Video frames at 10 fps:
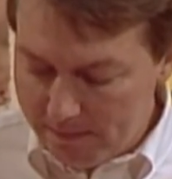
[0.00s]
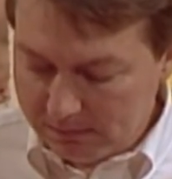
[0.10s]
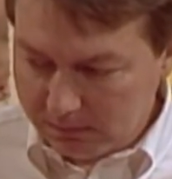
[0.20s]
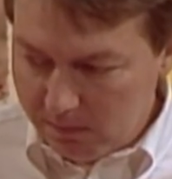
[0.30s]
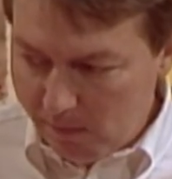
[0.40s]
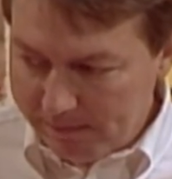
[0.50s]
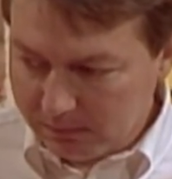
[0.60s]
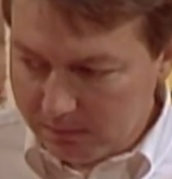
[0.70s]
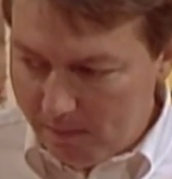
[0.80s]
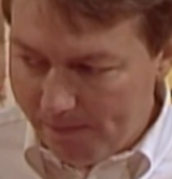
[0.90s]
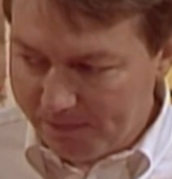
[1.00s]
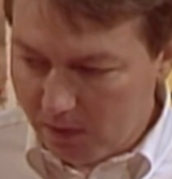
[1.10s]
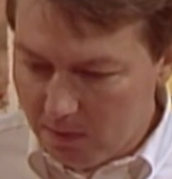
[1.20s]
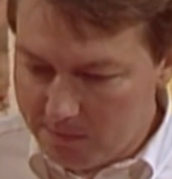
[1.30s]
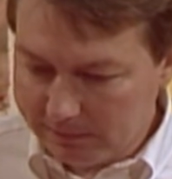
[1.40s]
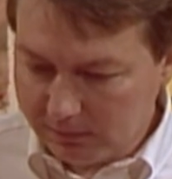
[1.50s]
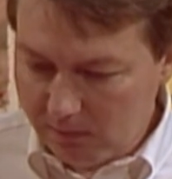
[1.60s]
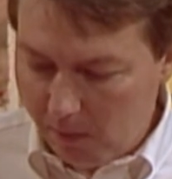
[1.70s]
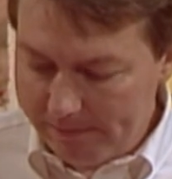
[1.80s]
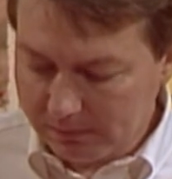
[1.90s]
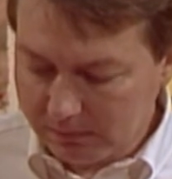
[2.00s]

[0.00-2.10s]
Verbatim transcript: Well, this is wonderful.